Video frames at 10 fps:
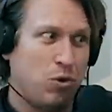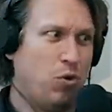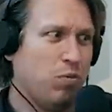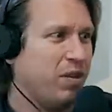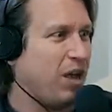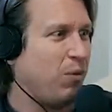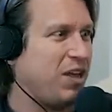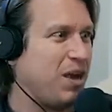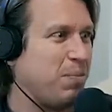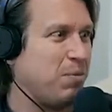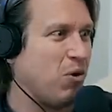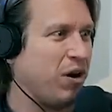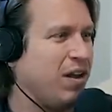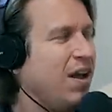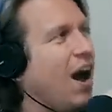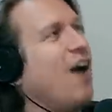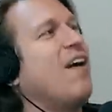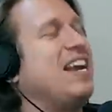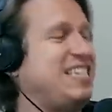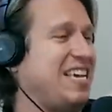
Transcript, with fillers: Ooh, that'll wake you up in the morning. All right,